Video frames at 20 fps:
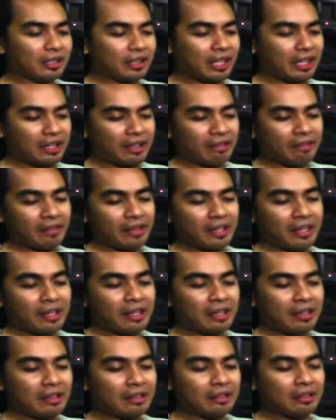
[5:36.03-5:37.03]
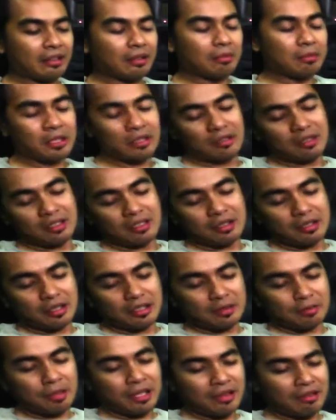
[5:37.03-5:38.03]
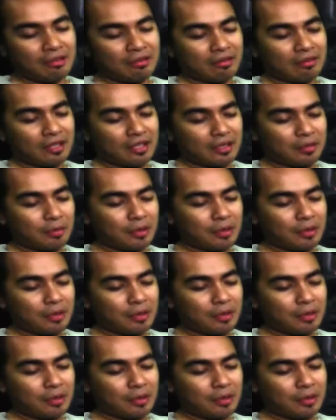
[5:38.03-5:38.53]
getting there. I mean, it's been